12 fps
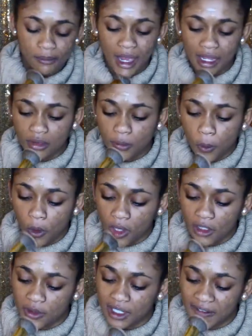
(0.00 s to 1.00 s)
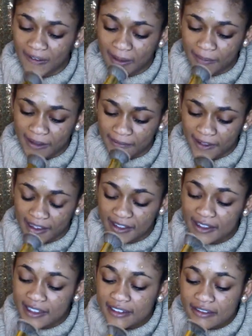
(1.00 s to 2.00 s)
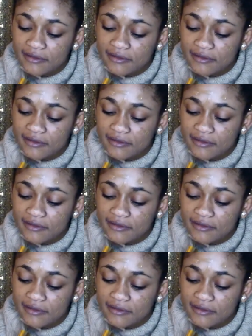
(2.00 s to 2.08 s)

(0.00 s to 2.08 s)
matte poreless one on my face.